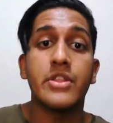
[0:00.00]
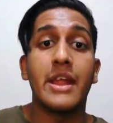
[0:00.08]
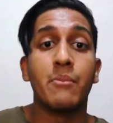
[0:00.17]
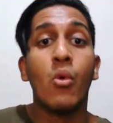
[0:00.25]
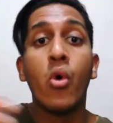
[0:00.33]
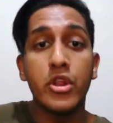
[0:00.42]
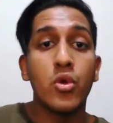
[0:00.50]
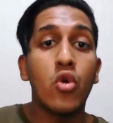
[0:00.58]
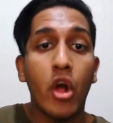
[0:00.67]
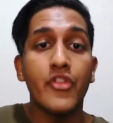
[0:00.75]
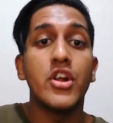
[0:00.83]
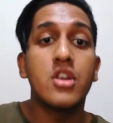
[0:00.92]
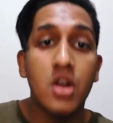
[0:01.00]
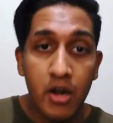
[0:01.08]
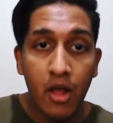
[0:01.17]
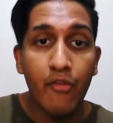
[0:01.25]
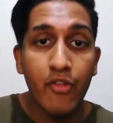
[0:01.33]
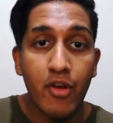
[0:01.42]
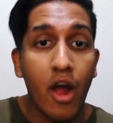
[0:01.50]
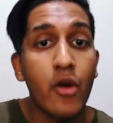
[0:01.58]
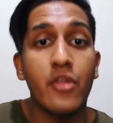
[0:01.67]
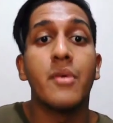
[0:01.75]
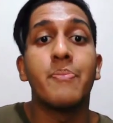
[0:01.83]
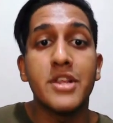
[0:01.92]
more you got the turn out
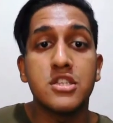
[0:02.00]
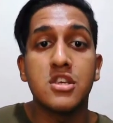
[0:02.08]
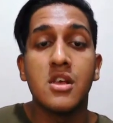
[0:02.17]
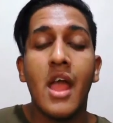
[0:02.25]
of the pitch,